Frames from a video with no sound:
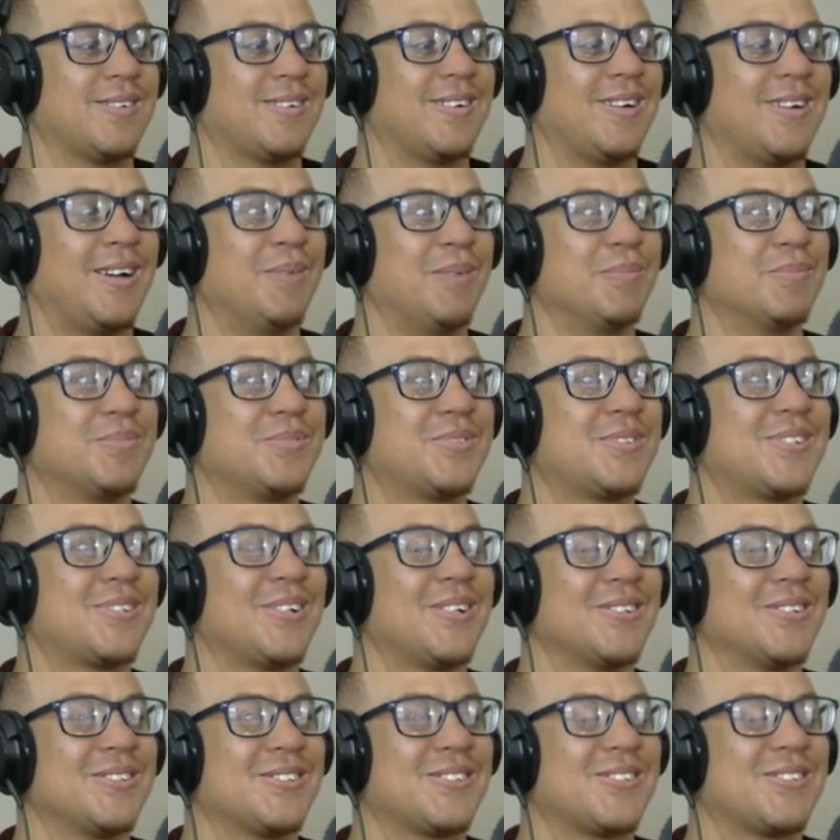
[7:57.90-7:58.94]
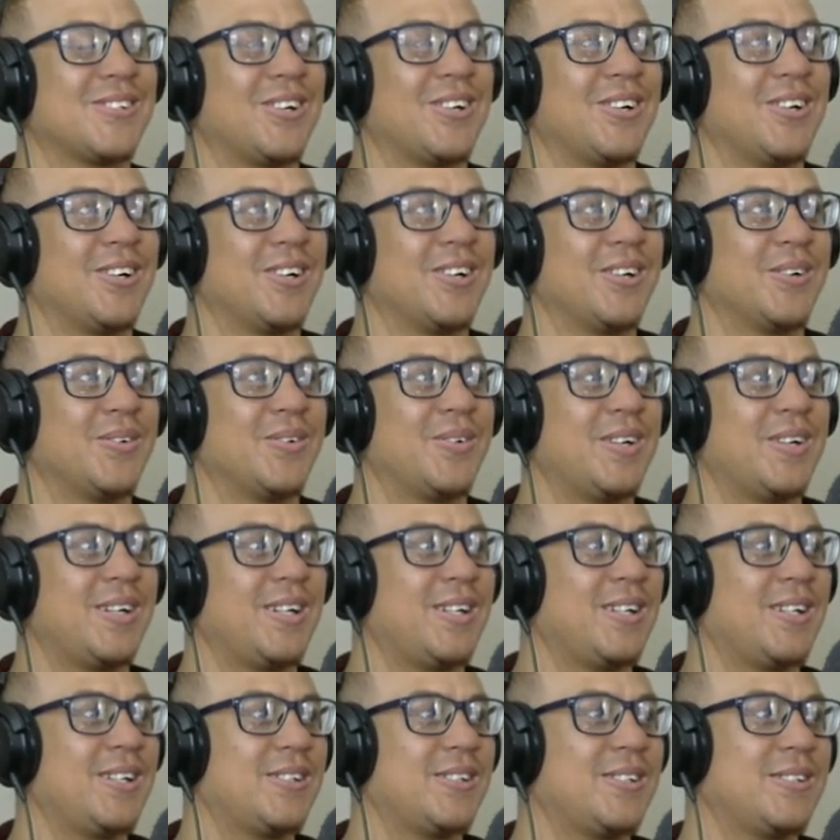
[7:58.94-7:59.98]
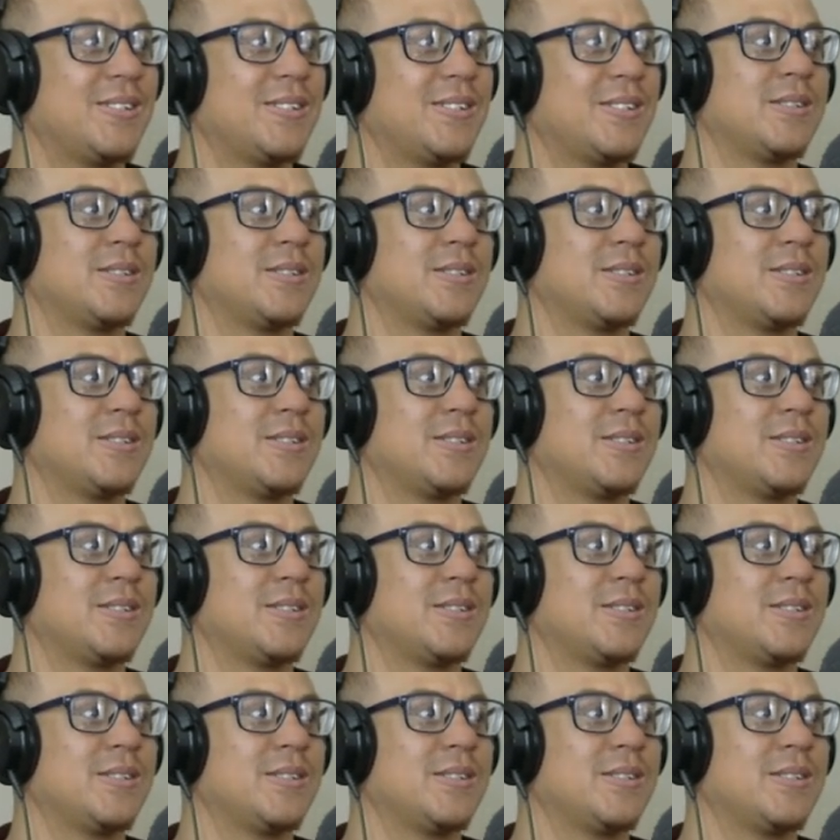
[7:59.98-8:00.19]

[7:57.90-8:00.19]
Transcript: I'm so sorry. Wow.